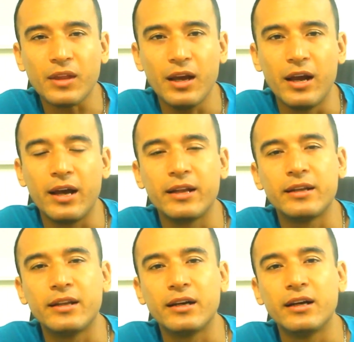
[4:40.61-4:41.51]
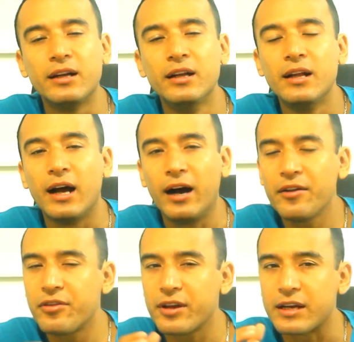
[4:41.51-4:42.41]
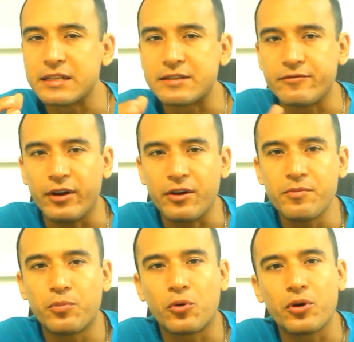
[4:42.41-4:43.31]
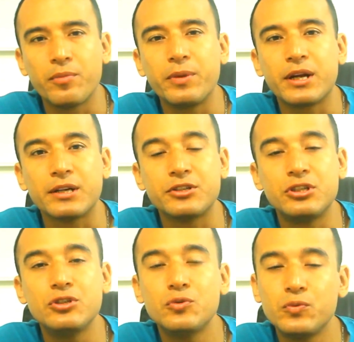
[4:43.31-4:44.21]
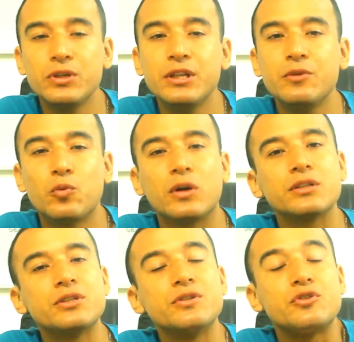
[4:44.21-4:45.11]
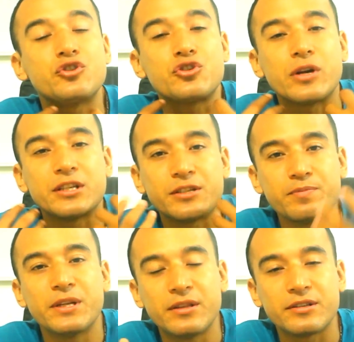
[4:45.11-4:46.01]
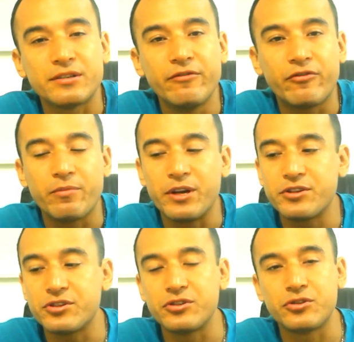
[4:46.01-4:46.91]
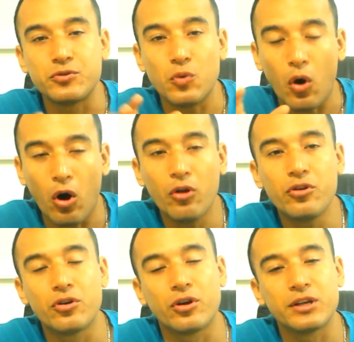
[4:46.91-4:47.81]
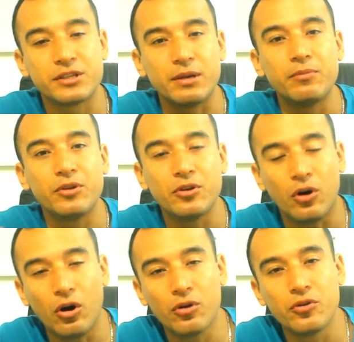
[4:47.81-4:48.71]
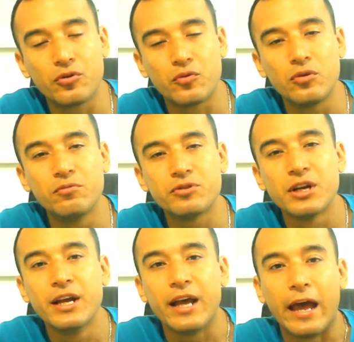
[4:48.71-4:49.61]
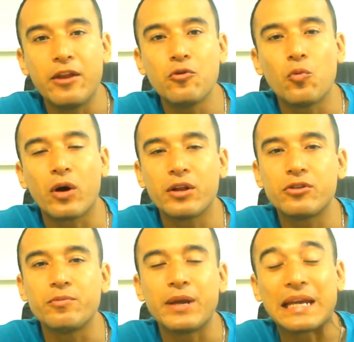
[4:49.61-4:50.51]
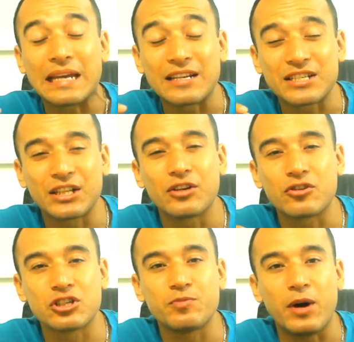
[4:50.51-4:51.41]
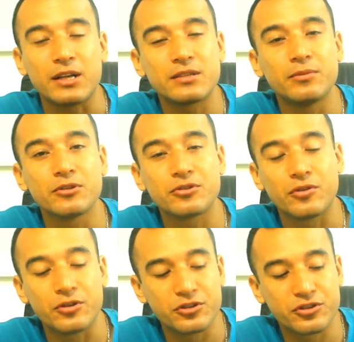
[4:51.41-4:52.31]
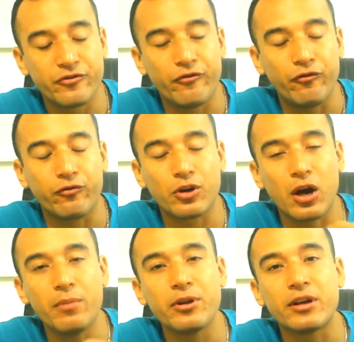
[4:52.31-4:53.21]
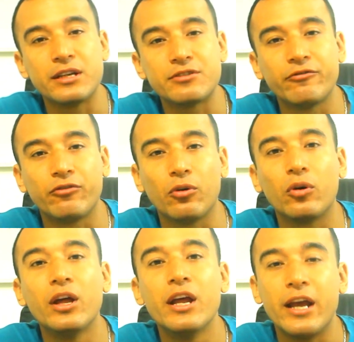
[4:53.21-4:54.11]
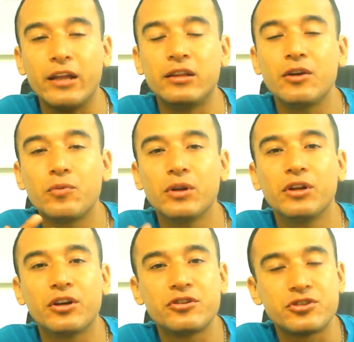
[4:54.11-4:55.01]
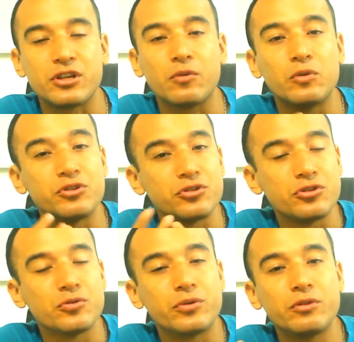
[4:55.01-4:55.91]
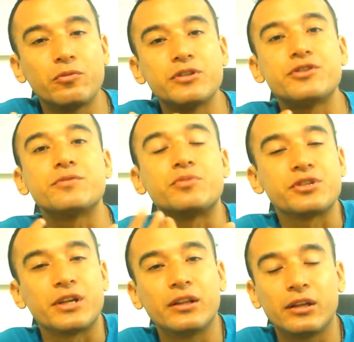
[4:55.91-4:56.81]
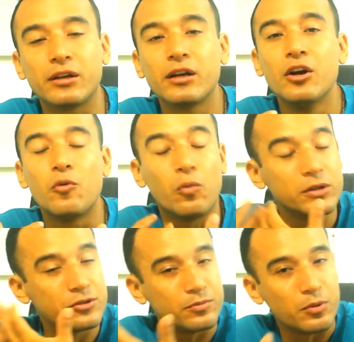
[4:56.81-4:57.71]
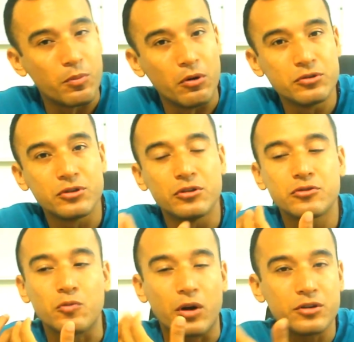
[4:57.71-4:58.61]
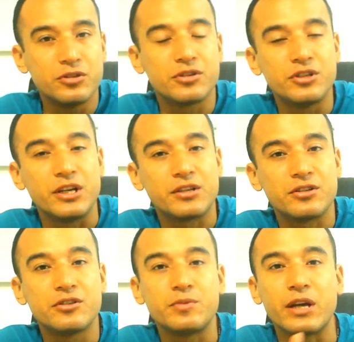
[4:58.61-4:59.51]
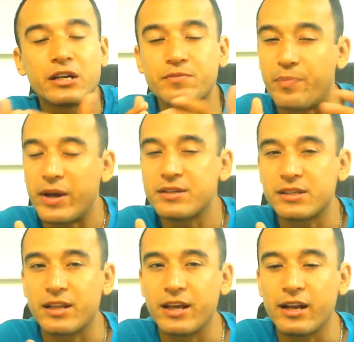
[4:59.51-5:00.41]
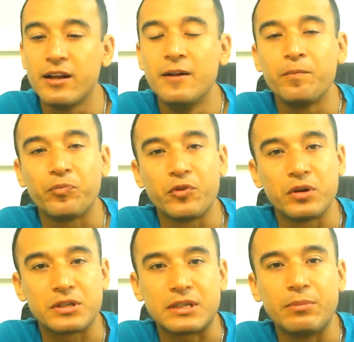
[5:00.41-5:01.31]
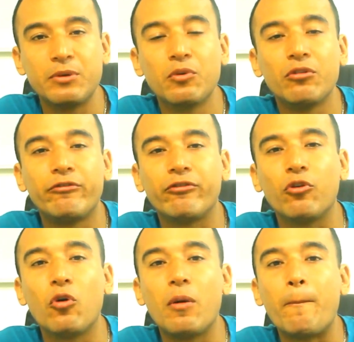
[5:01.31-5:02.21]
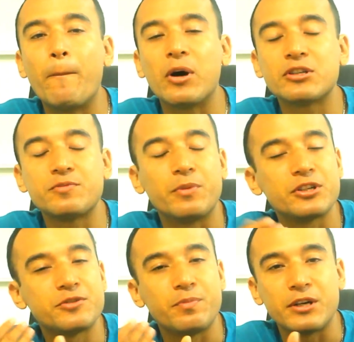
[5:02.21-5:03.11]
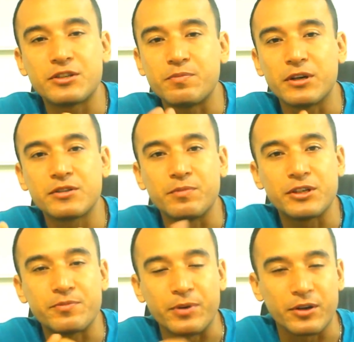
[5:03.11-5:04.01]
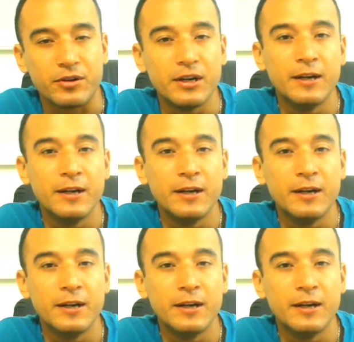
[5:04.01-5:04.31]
And I think it's very important, because you really want to transmit this information to all your assembly, all your groups, and you want it to make it as clear as possible, so there's communication flow, and they really understand what you're doing, what you're presenting, what your proposals, what are your suggestions, because based on that, your assembly will flow much better.